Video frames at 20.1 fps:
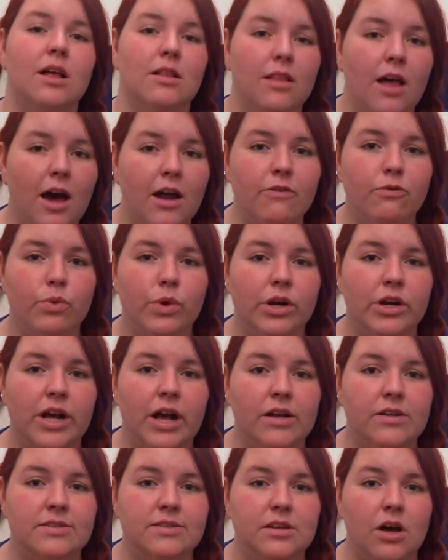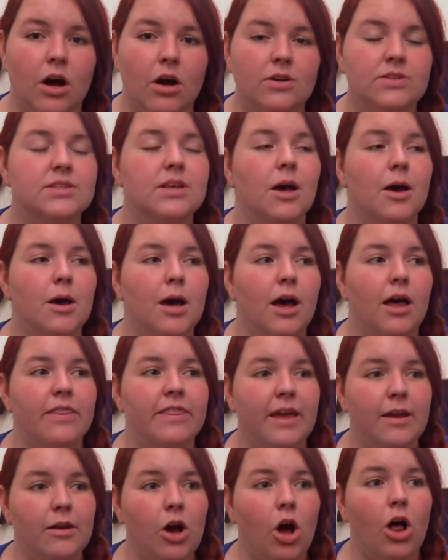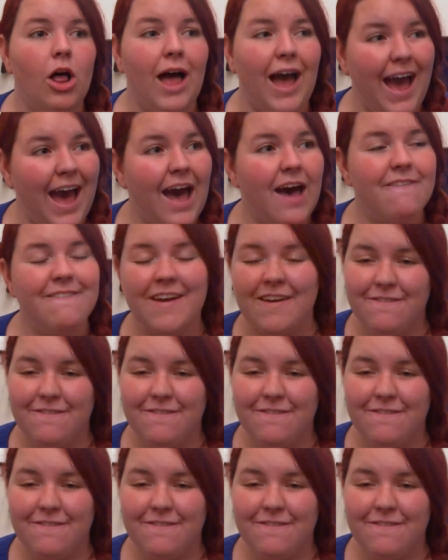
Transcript: a lot of Weird Al songs. They all have